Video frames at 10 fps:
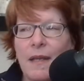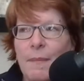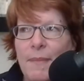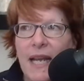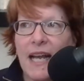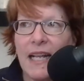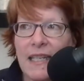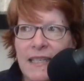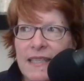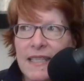
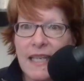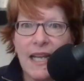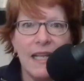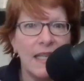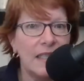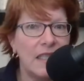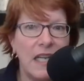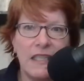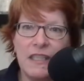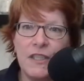Because
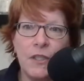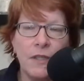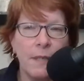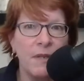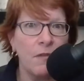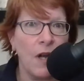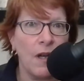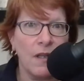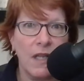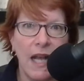don't get me
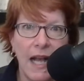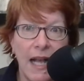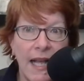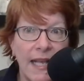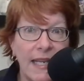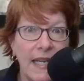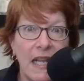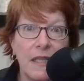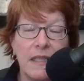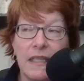wrong, I
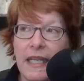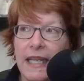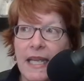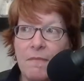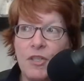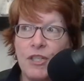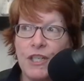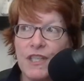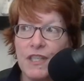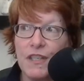am
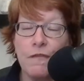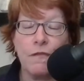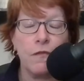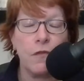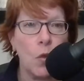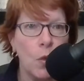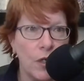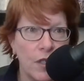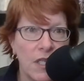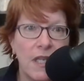just
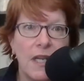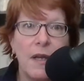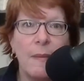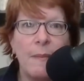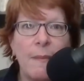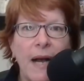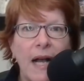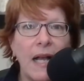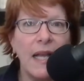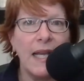floored
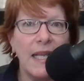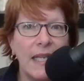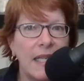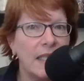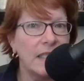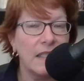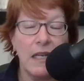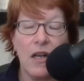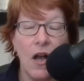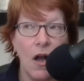by
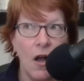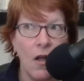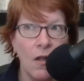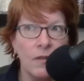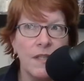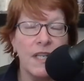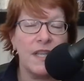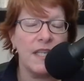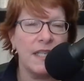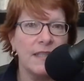all the
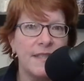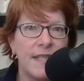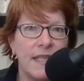things